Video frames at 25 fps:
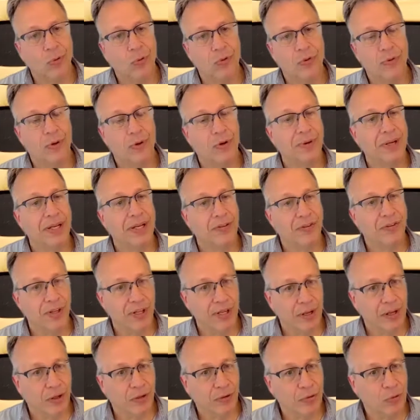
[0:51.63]
or their
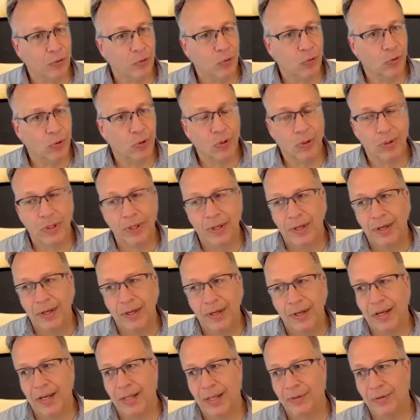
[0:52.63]
ETL tool
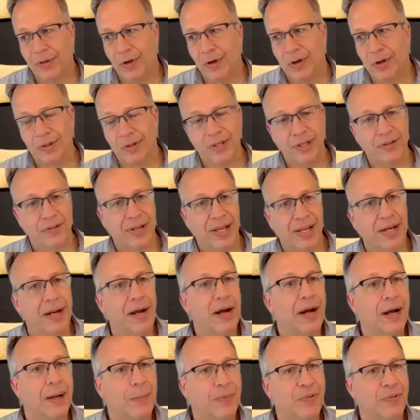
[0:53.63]
and called it
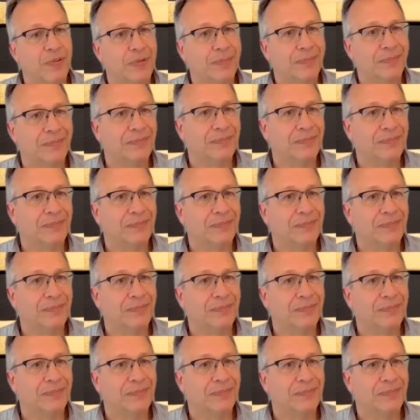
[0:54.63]
DataOps.